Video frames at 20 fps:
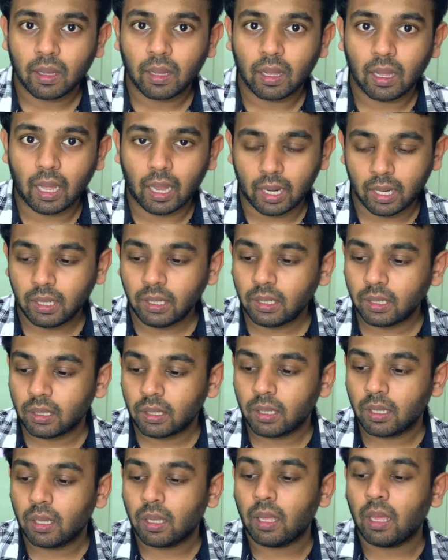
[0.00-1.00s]
and
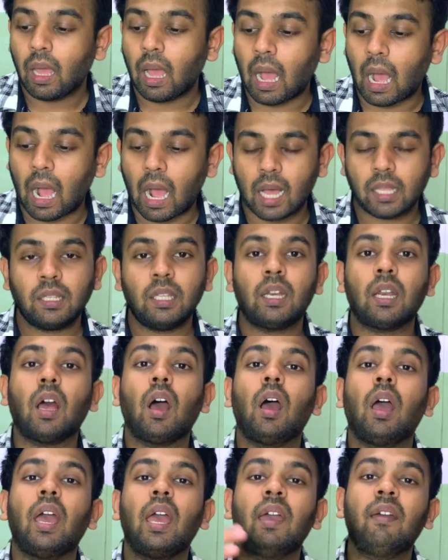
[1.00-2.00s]
other
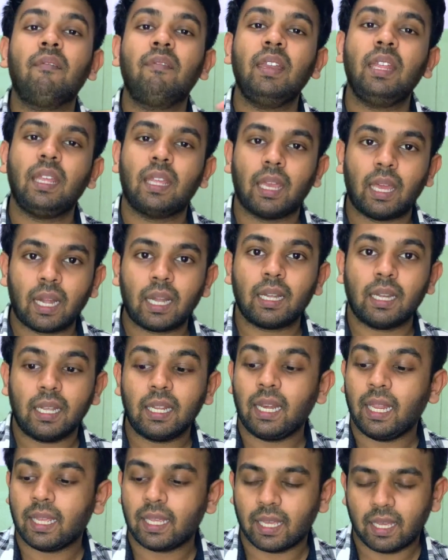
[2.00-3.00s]
every character
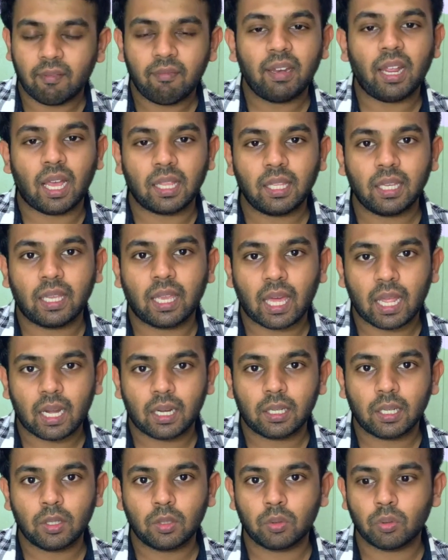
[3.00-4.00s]
like every other
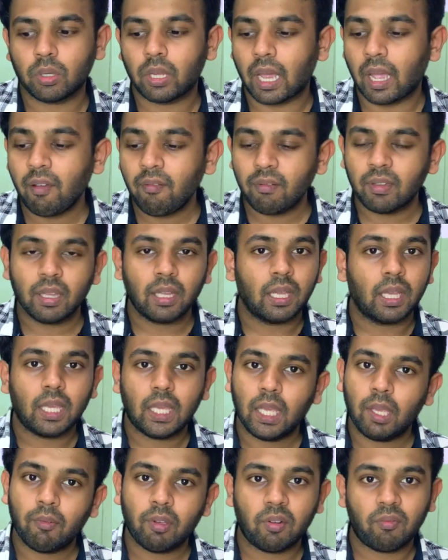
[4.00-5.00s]
character should have
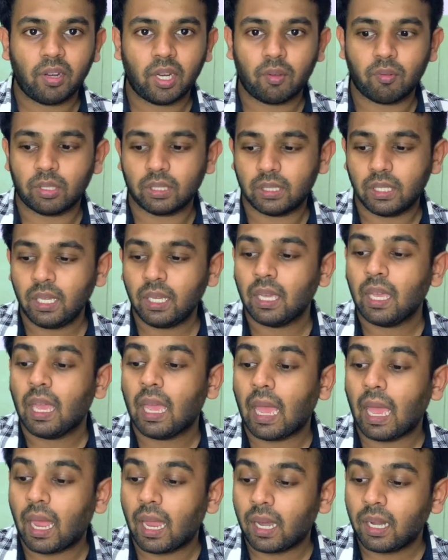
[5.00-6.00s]
even frequency
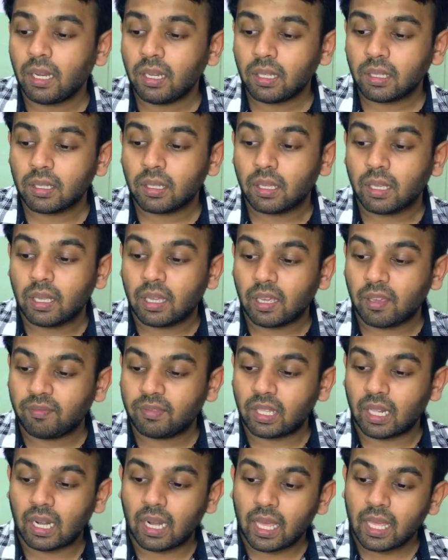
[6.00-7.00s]
and if
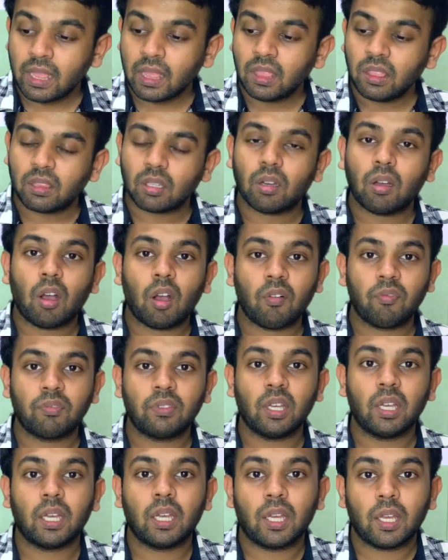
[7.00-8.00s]
the length of
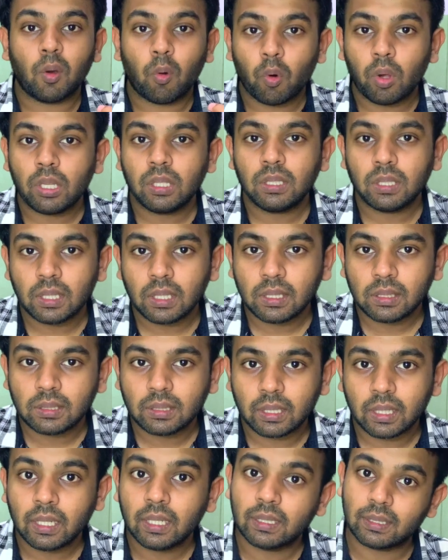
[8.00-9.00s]
the original
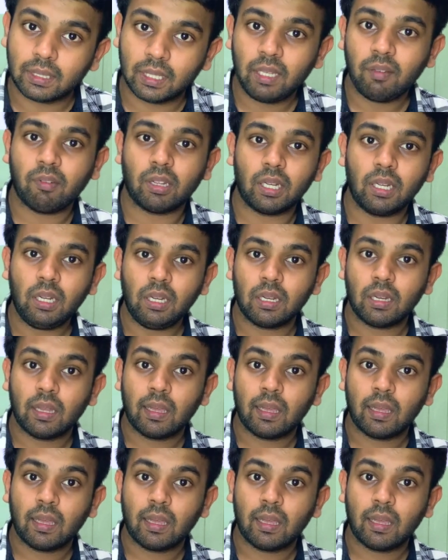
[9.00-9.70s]
string is even